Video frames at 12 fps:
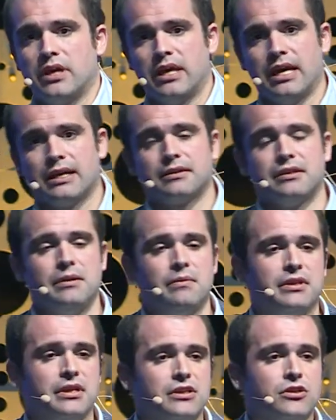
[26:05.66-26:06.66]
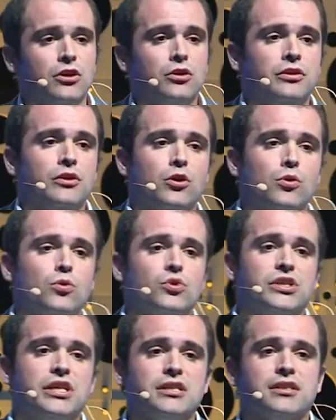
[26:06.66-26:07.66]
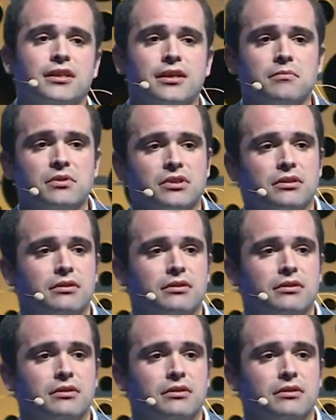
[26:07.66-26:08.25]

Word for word: activities, no, no systems.